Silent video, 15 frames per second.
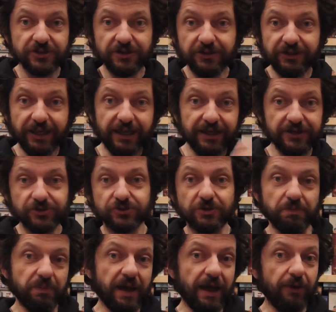uh, they get
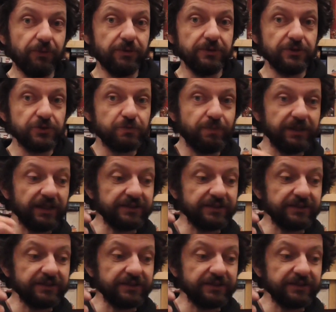extra powers, but